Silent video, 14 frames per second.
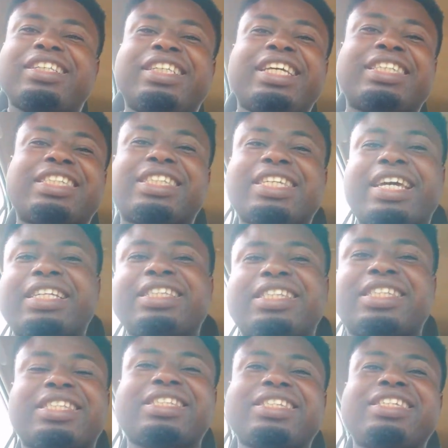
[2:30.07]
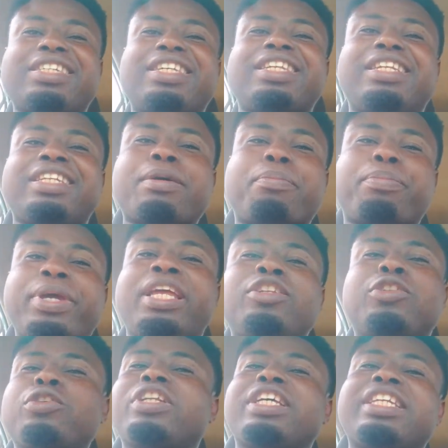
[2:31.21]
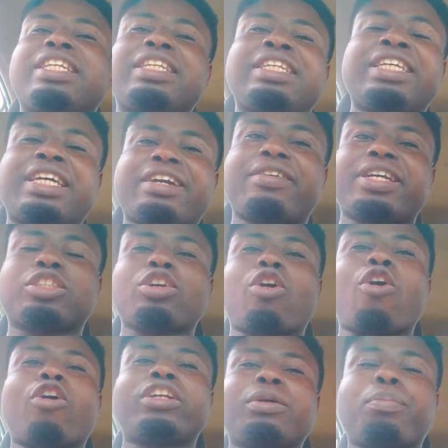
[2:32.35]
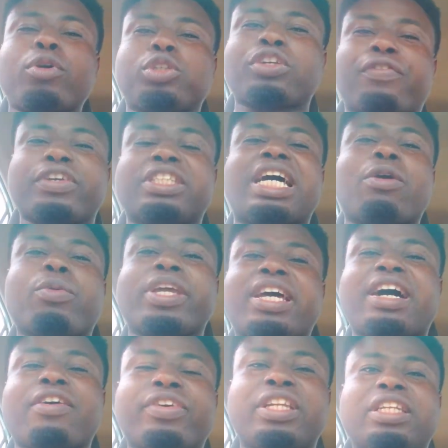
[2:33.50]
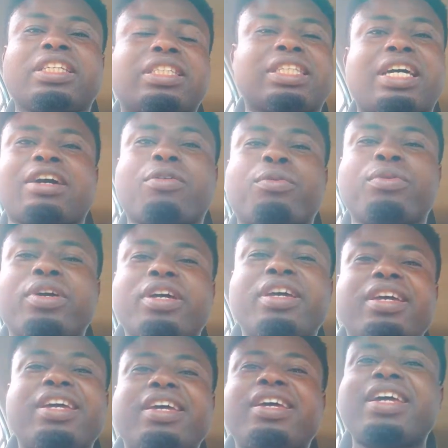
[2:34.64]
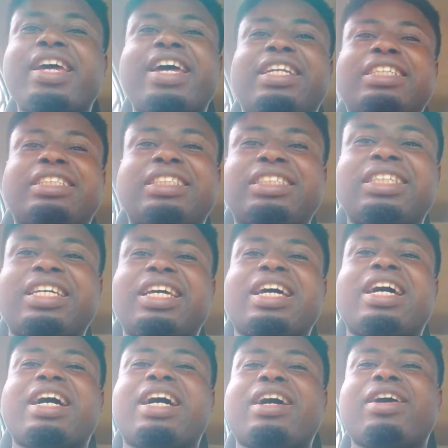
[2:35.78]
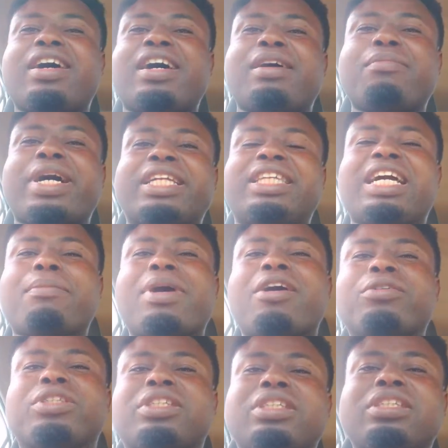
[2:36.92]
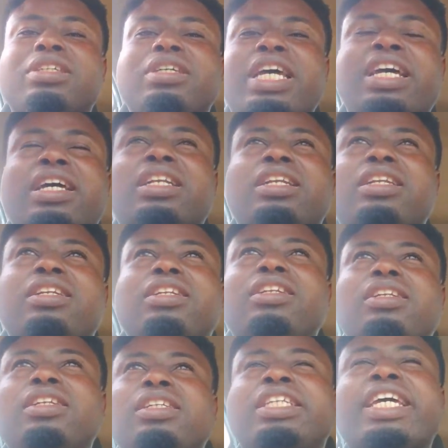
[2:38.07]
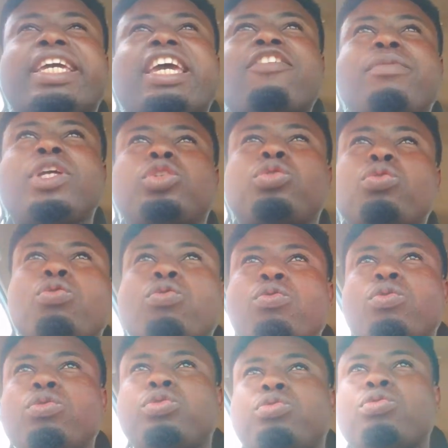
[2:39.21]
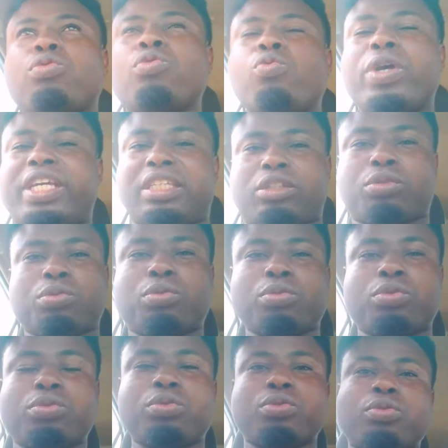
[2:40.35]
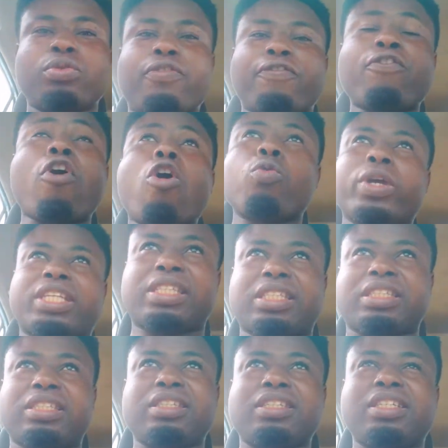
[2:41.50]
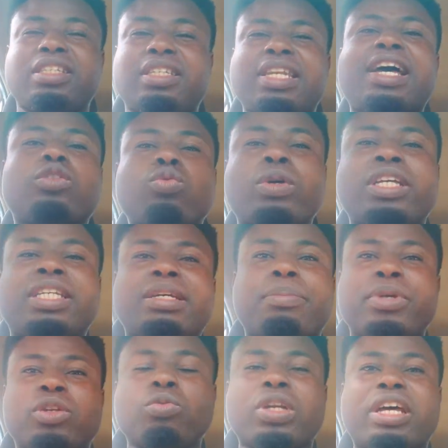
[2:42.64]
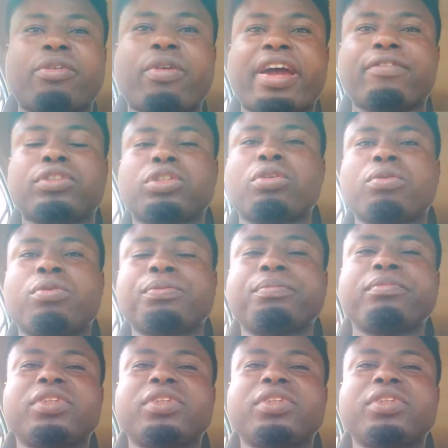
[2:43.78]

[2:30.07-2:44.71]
they sent the pin to the nearest or the post office that we have in this town. And um, I think about they gave me two two weeks to four weeks. That's when the pin will arrive. So.